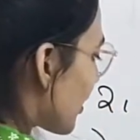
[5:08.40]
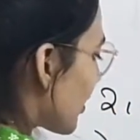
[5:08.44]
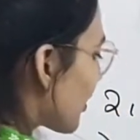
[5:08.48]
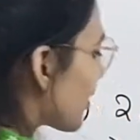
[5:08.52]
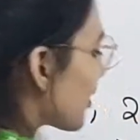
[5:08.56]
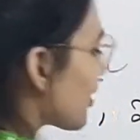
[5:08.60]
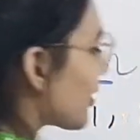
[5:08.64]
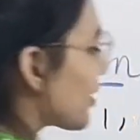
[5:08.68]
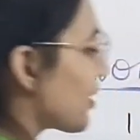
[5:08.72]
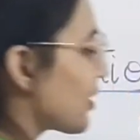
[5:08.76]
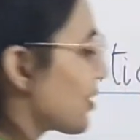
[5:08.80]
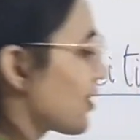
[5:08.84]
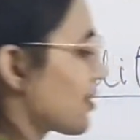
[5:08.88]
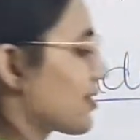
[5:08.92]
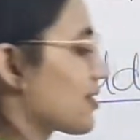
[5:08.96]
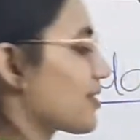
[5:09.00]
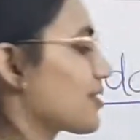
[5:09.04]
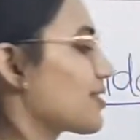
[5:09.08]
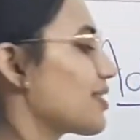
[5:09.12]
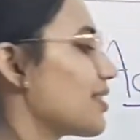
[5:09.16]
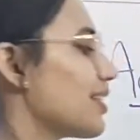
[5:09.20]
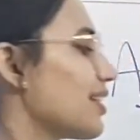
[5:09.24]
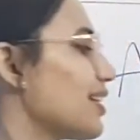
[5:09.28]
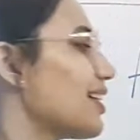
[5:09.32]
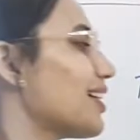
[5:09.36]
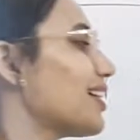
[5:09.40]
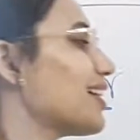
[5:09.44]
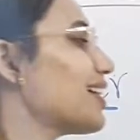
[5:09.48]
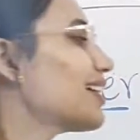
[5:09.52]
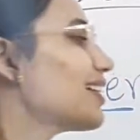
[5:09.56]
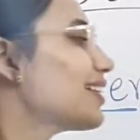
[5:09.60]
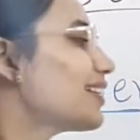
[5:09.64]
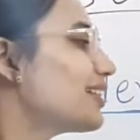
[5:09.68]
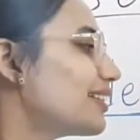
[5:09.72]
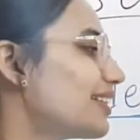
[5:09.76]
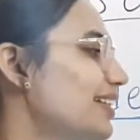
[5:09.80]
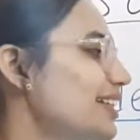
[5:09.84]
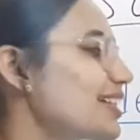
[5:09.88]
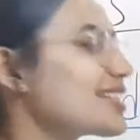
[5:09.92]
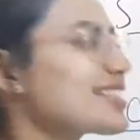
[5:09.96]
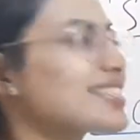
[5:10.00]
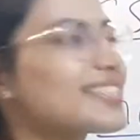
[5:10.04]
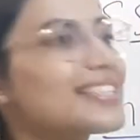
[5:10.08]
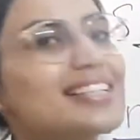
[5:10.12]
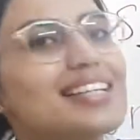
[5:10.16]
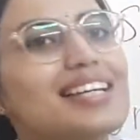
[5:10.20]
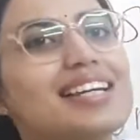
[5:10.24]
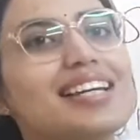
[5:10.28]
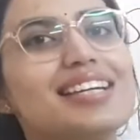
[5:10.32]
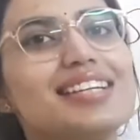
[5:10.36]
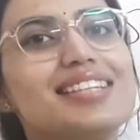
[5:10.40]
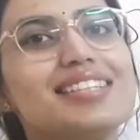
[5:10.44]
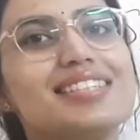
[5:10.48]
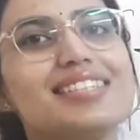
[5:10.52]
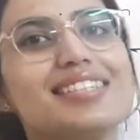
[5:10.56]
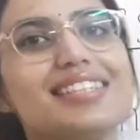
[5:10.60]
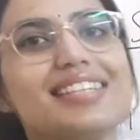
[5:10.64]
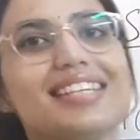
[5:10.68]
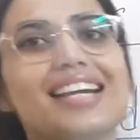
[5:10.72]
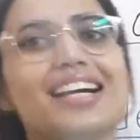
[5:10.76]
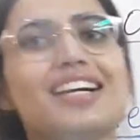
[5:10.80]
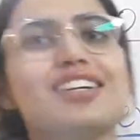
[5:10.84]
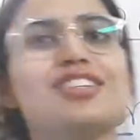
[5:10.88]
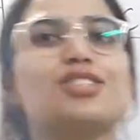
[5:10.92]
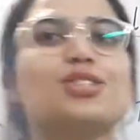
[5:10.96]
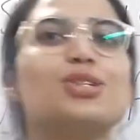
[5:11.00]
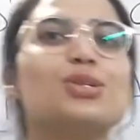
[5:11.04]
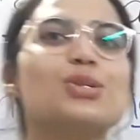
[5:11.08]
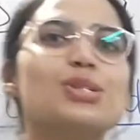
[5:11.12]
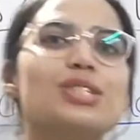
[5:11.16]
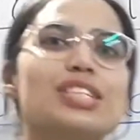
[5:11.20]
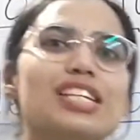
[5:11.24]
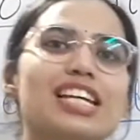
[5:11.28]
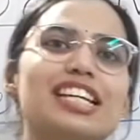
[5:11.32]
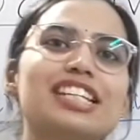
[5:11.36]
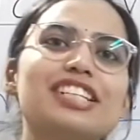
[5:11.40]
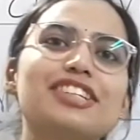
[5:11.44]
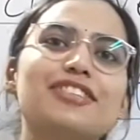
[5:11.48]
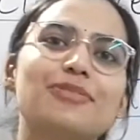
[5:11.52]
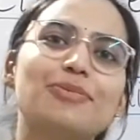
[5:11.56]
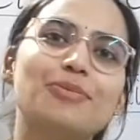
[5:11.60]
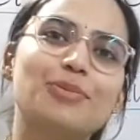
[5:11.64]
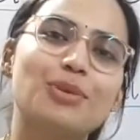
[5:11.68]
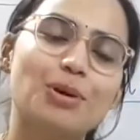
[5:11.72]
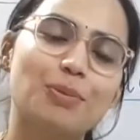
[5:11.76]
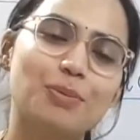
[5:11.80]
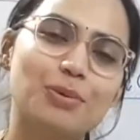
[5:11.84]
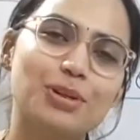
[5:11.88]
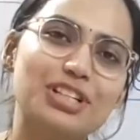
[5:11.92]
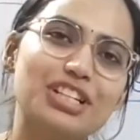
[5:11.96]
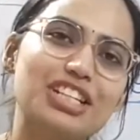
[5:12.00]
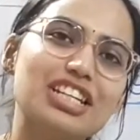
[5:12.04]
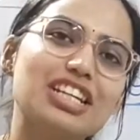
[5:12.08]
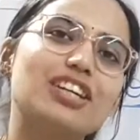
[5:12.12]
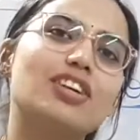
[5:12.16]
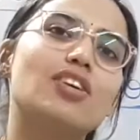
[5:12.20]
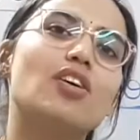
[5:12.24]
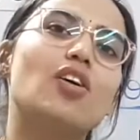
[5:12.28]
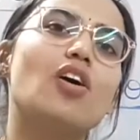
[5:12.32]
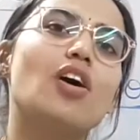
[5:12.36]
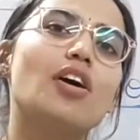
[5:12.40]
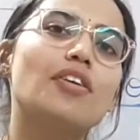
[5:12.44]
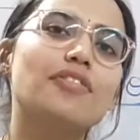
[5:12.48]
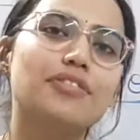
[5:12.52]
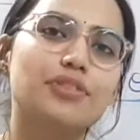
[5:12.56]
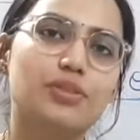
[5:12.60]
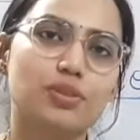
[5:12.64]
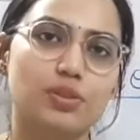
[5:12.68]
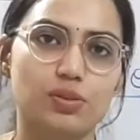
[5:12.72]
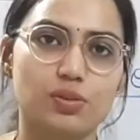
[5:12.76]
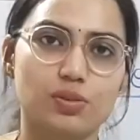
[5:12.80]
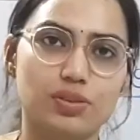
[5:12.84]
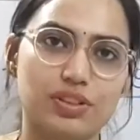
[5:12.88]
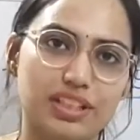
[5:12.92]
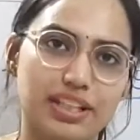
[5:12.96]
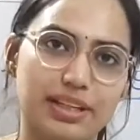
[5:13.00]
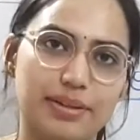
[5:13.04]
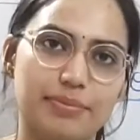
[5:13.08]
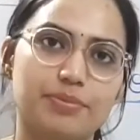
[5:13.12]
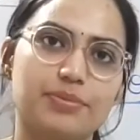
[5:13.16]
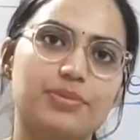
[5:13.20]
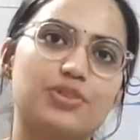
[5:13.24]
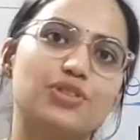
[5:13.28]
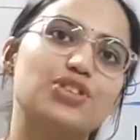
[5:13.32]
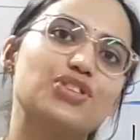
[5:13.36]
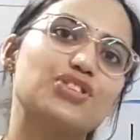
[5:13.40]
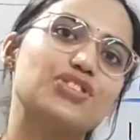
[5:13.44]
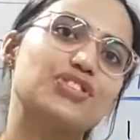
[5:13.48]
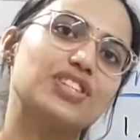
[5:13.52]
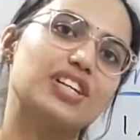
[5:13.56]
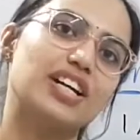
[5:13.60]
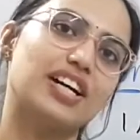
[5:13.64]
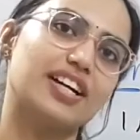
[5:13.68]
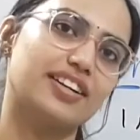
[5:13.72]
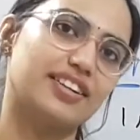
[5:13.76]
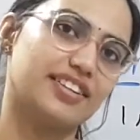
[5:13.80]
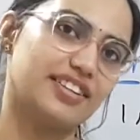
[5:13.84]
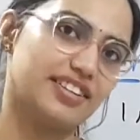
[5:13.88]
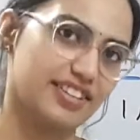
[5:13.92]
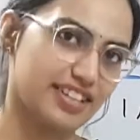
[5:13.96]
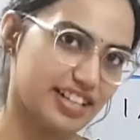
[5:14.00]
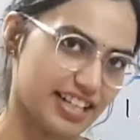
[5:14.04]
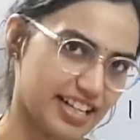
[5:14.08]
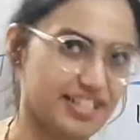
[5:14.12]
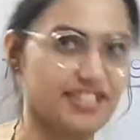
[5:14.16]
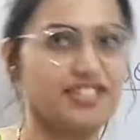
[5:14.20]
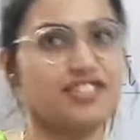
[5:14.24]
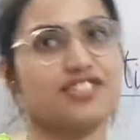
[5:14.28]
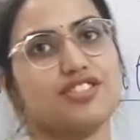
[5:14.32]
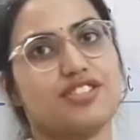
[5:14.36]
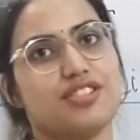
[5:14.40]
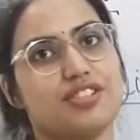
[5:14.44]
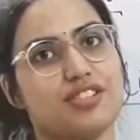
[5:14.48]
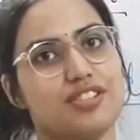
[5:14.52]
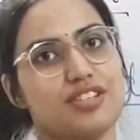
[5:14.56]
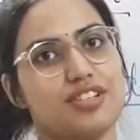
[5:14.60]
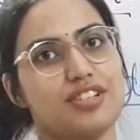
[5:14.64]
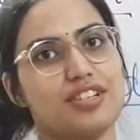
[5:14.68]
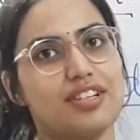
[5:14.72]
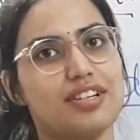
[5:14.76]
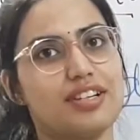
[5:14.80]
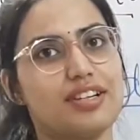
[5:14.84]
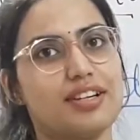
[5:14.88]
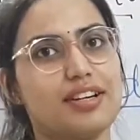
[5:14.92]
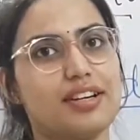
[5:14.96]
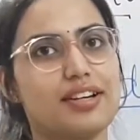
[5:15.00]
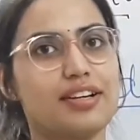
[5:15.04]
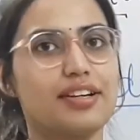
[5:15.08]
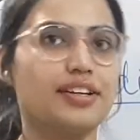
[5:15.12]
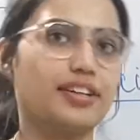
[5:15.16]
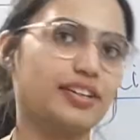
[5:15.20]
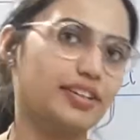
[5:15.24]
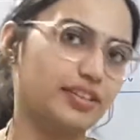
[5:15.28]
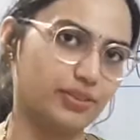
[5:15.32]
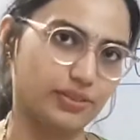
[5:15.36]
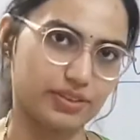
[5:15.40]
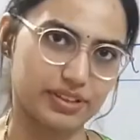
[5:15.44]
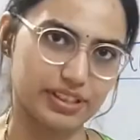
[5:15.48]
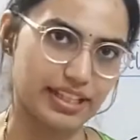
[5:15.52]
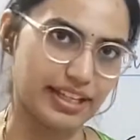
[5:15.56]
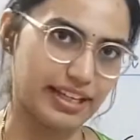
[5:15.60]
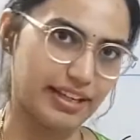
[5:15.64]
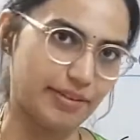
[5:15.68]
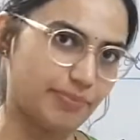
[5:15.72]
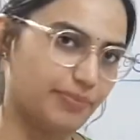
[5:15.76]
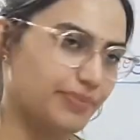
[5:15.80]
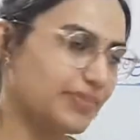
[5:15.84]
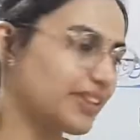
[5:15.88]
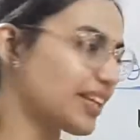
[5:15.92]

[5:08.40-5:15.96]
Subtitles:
Yes. This is the associative property of whole numbers under addition. Okay.